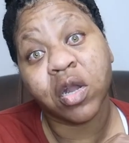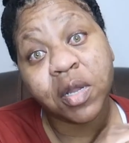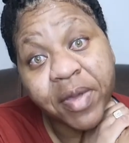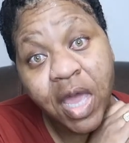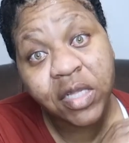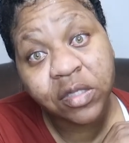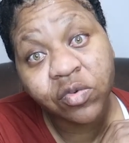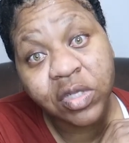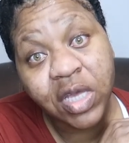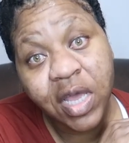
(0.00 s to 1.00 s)
The biggest
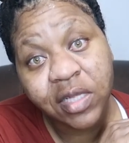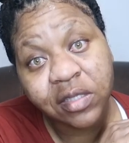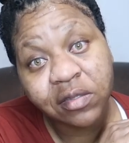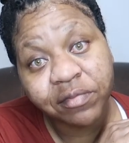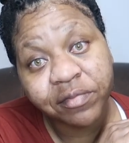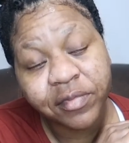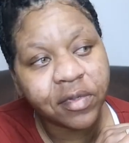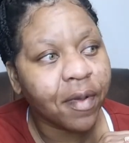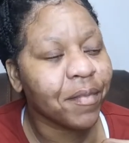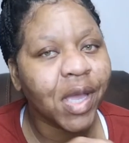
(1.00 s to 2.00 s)
suitcase,
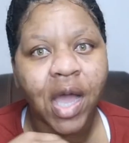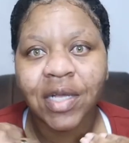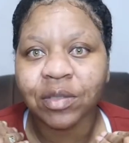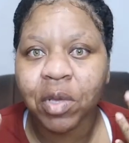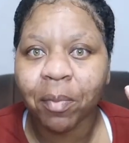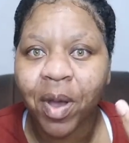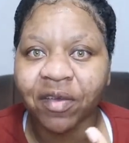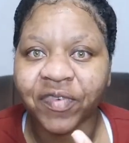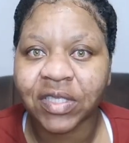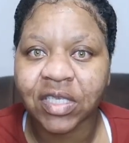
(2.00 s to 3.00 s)
because me a
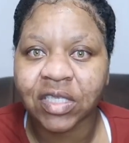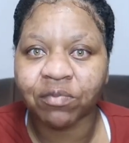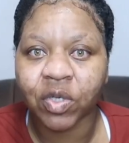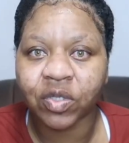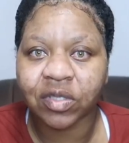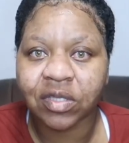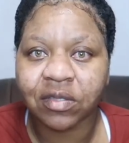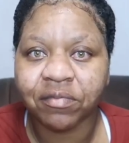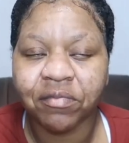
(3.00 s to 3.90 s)
pack for 6 months.